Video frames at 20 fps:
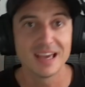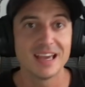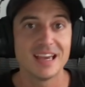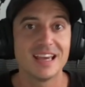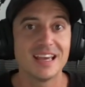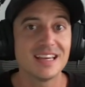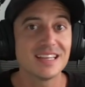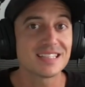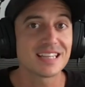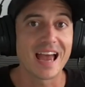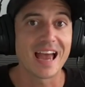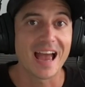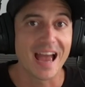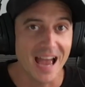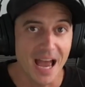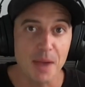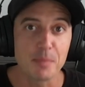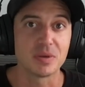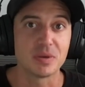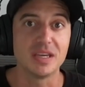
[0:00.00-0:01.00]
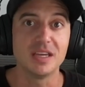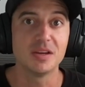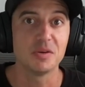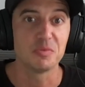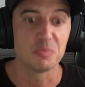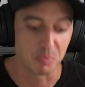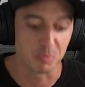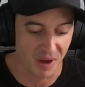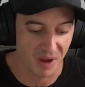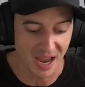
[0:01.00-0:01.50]
is happy
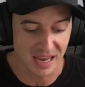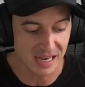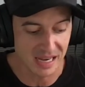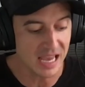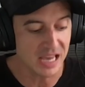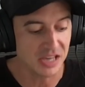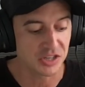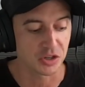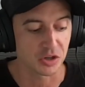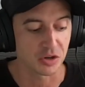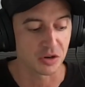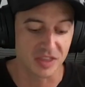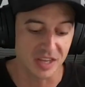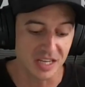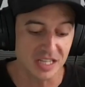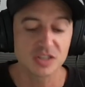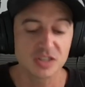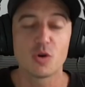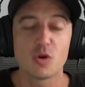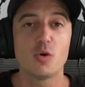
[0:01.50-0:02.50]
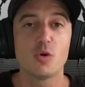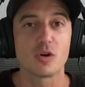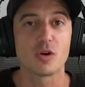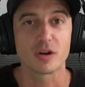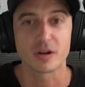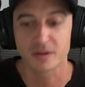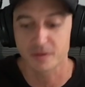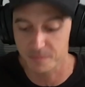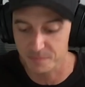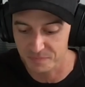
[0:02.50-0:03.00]
by nature. This chord